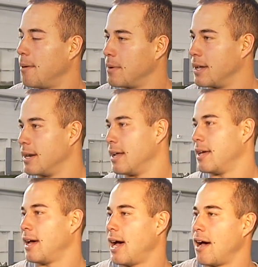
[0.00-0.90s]
I mean,
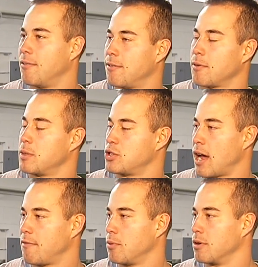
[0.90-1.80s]
from the
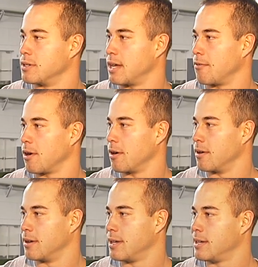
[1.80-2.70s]
draft boards, I've
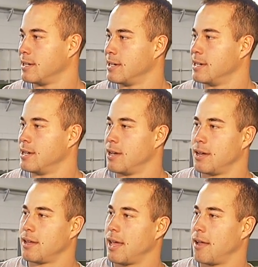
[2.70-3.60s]
heard
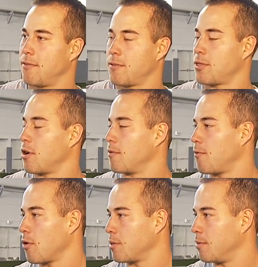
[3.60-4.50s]
third and
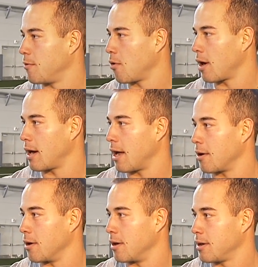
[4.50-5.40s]
fourth before I got
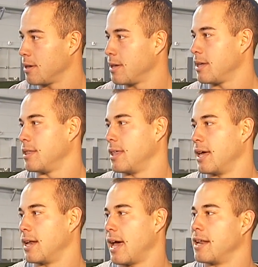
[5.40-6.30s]
hurt.
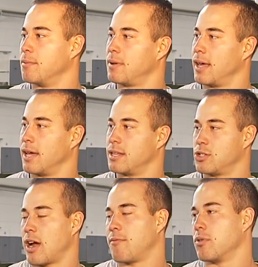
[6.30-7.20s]
Then I didn't play.
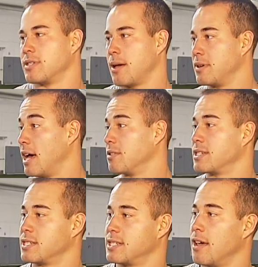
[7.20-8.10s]
Draft boards had me down
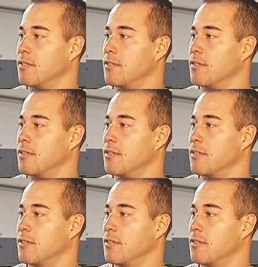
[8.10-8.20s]
6-7.